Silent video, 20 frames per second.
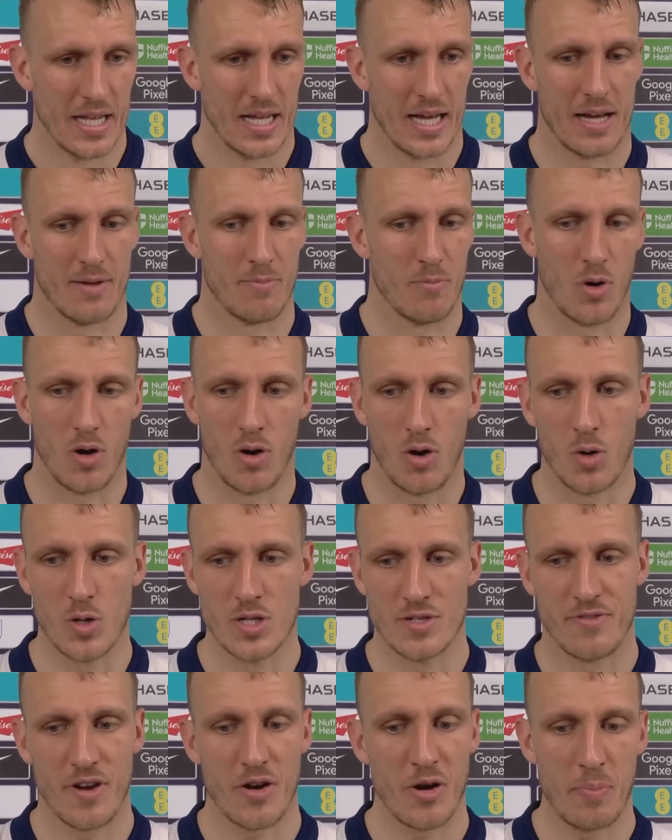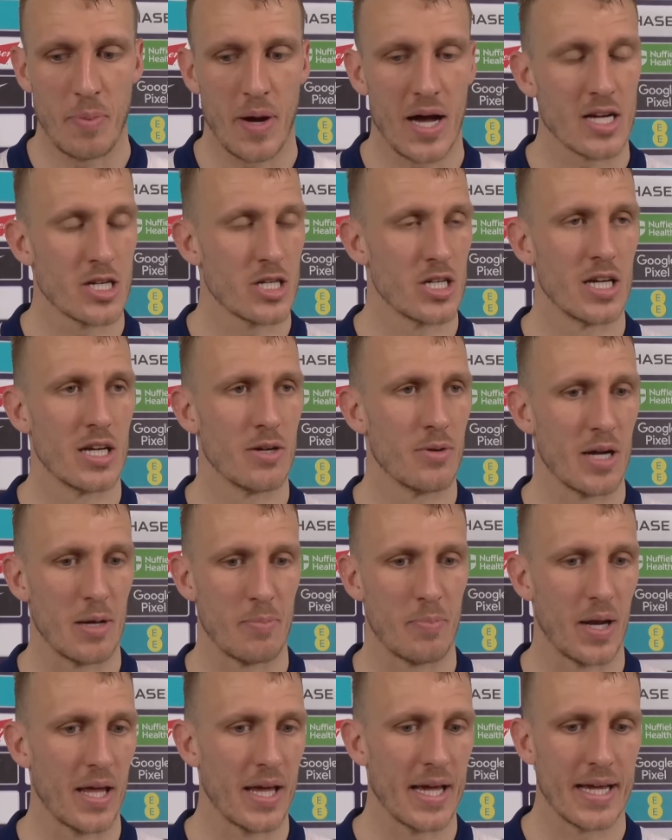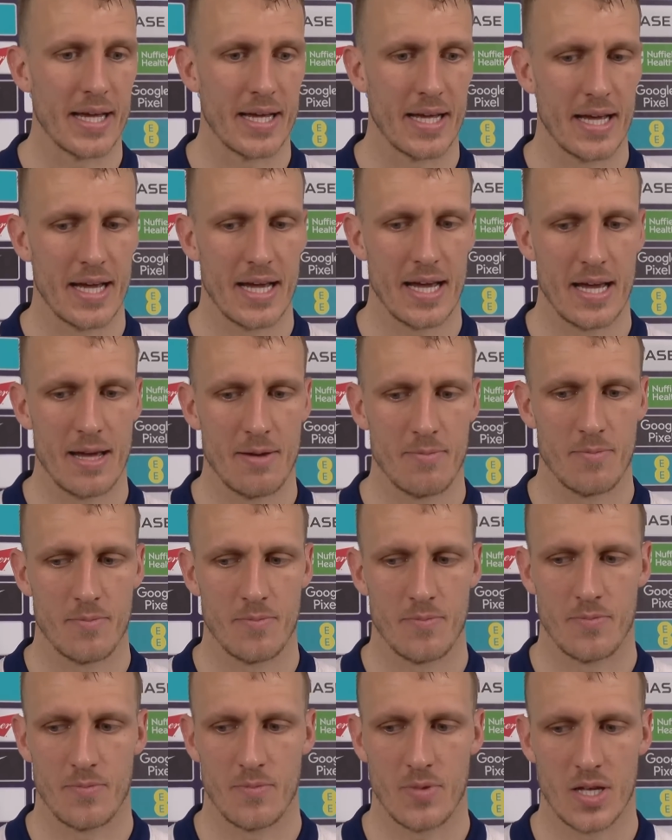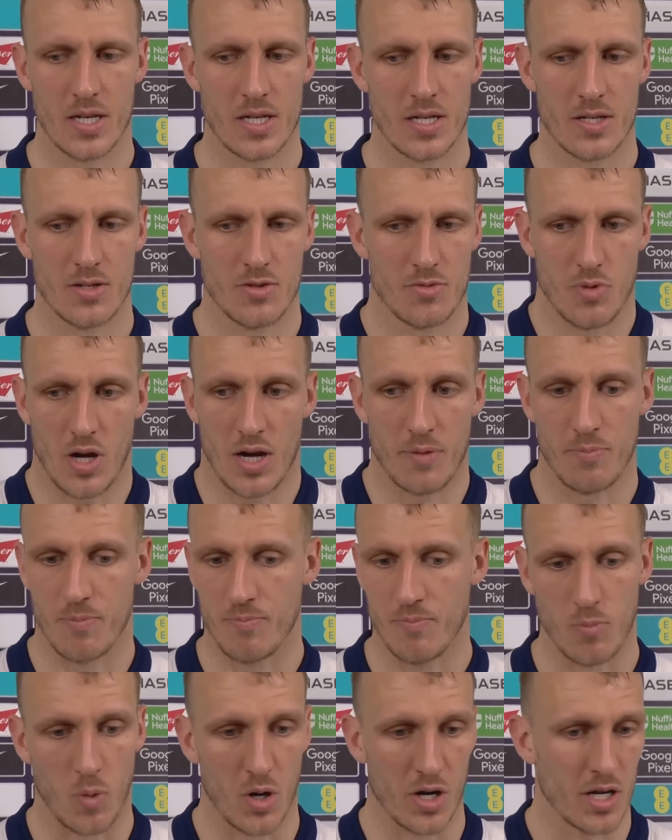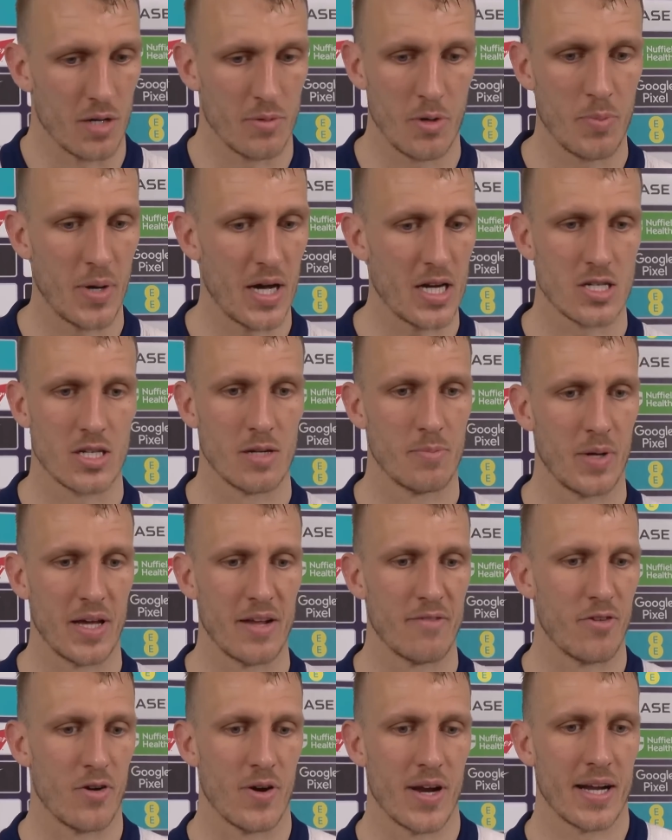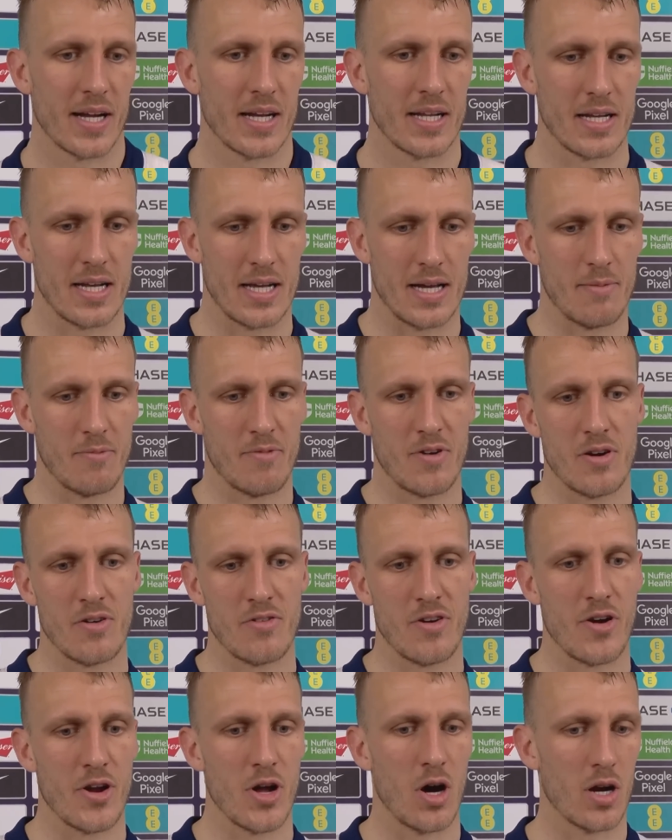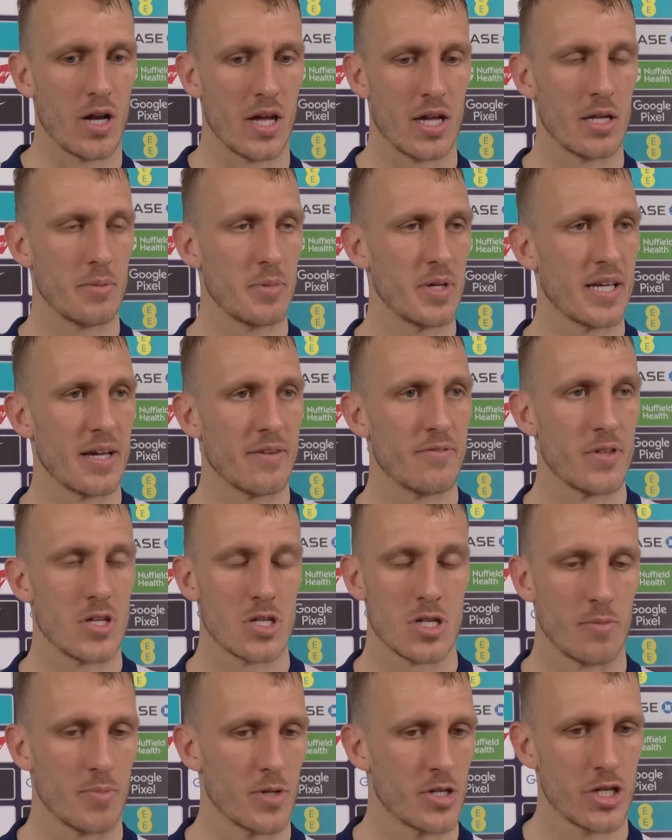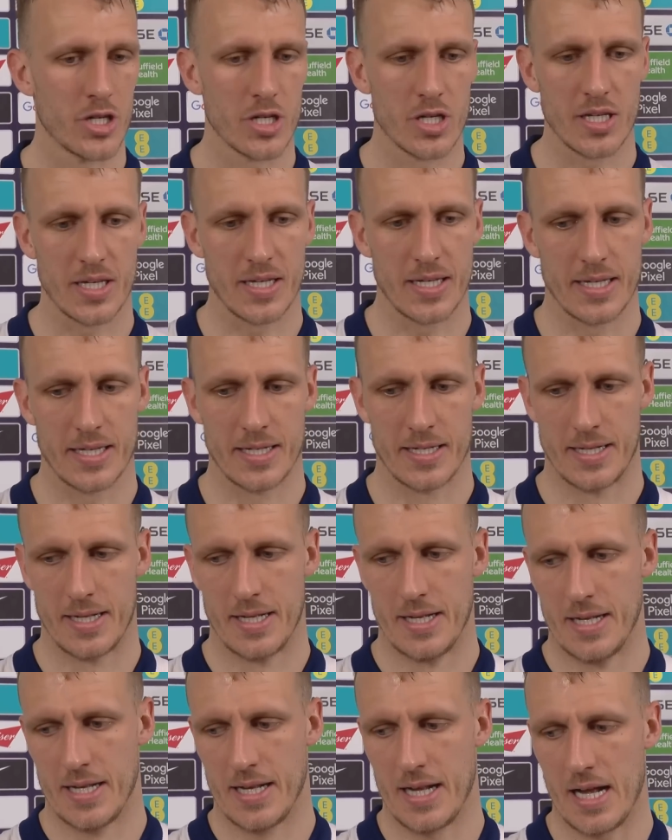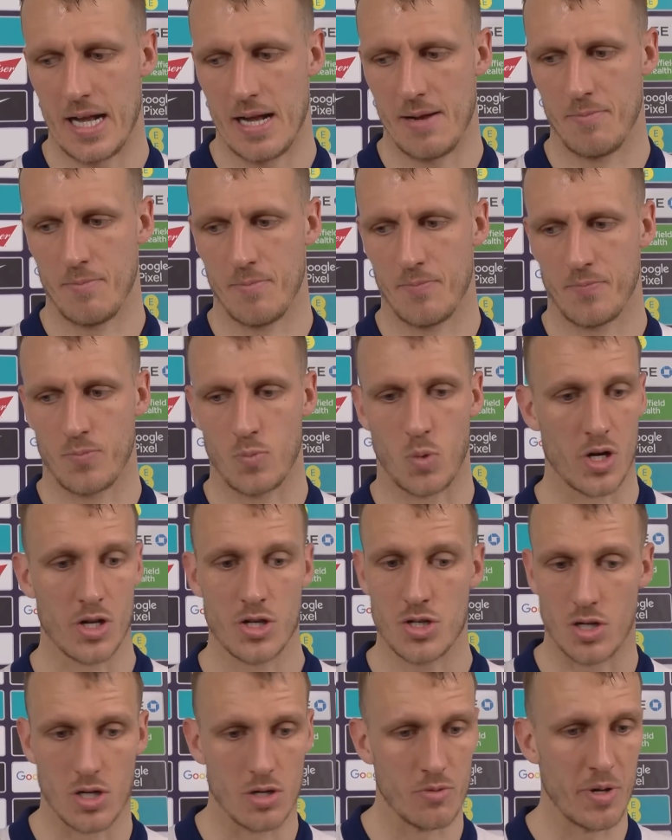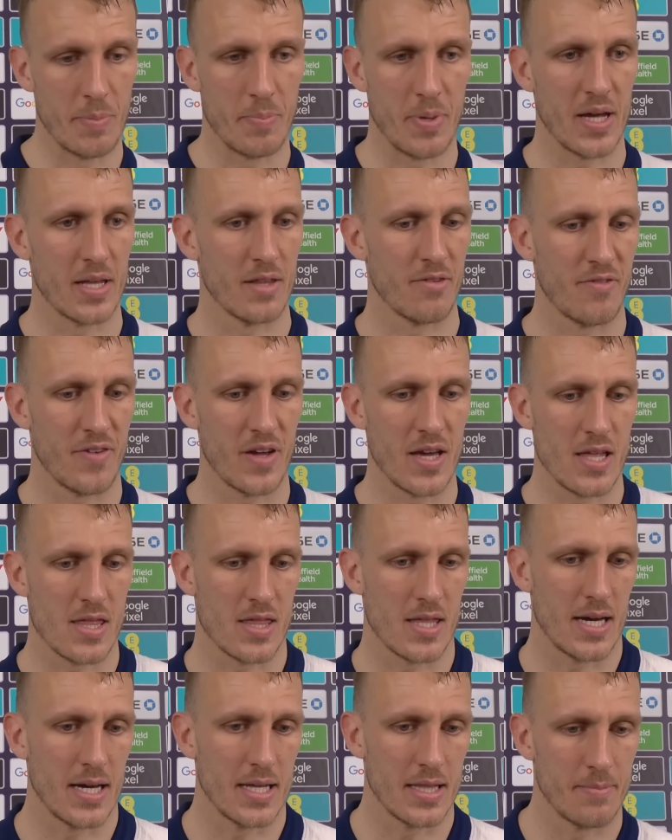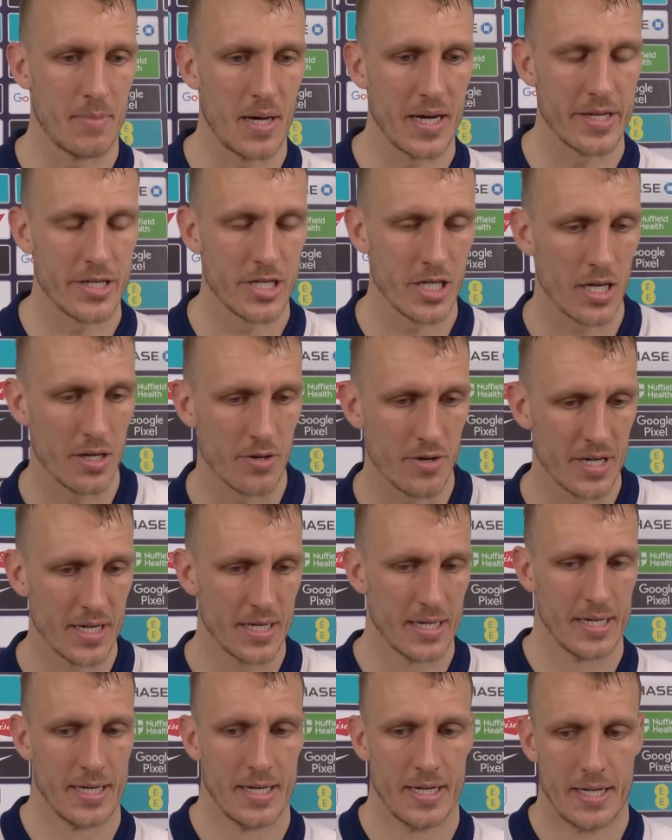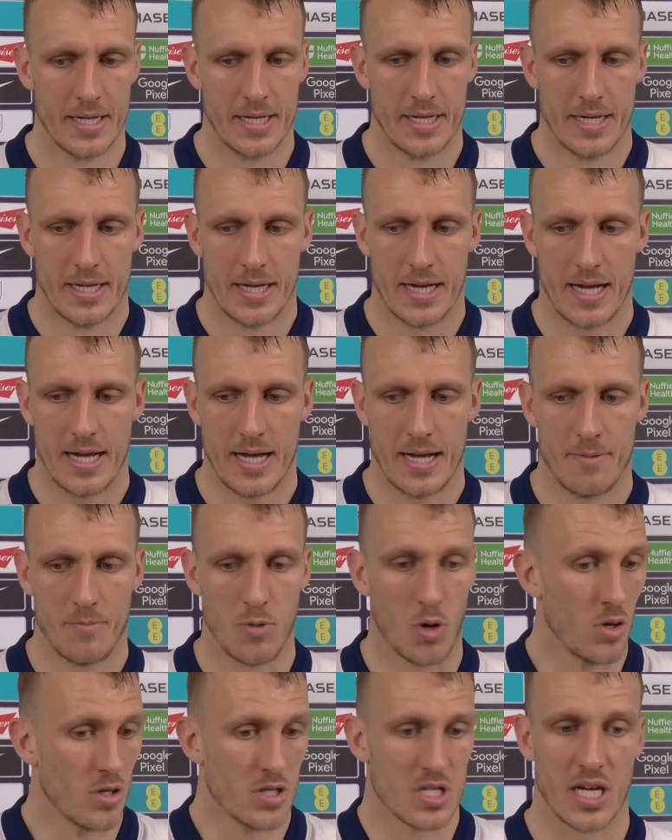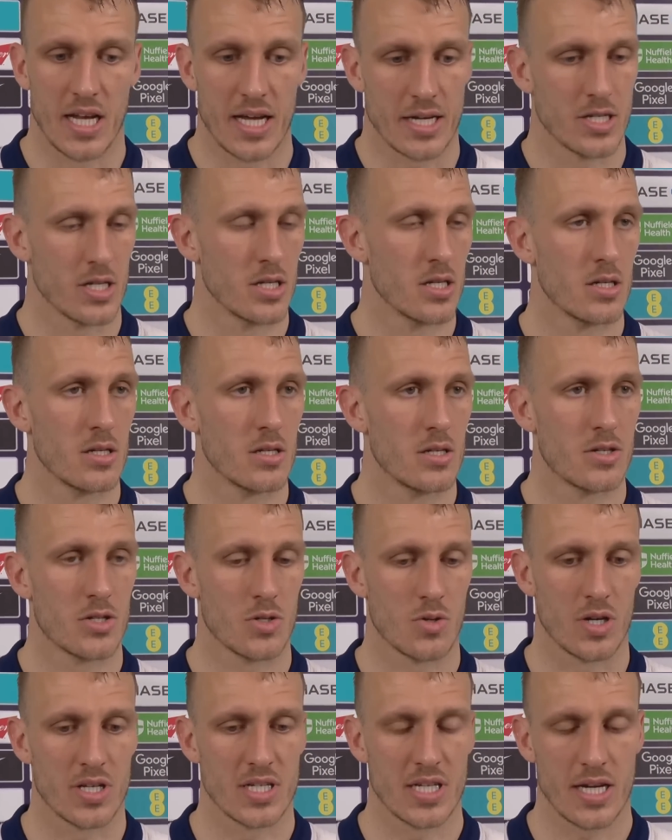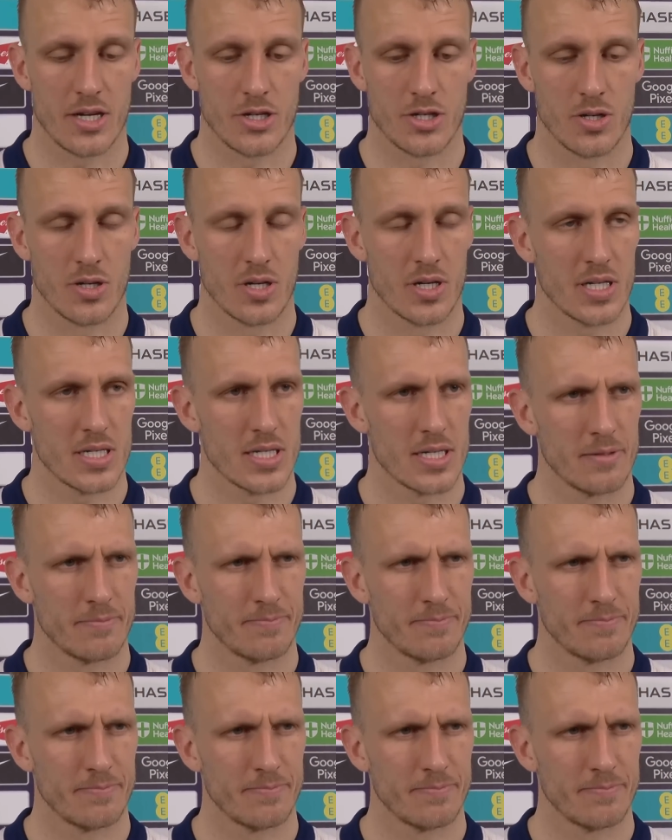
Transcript: I'm always very passionate when I play, and I wanted to be passionate playing for England. I'm very, very honoured to be given this opportunity, and want to sort of repay the faith that the manager and the whole selection squad's there shown in us.